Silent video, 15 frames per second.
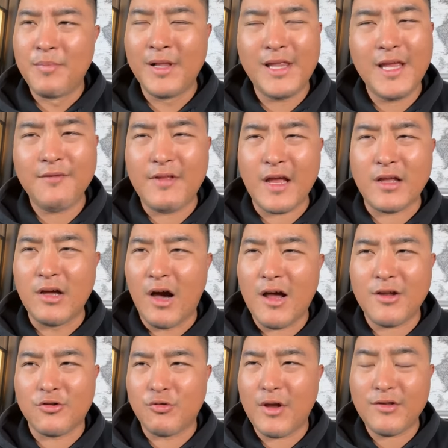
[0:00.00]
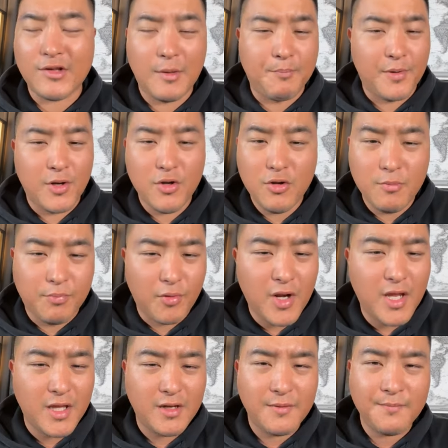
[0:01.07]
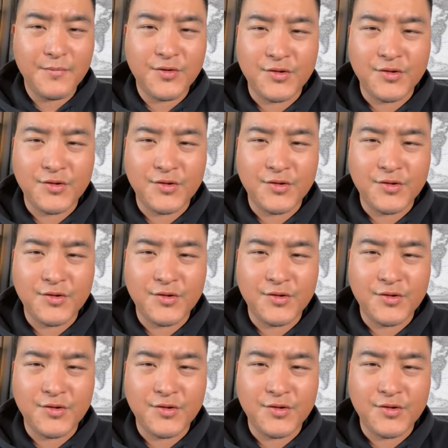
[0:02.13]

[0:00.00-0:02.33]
believe that God is raising up a new breed,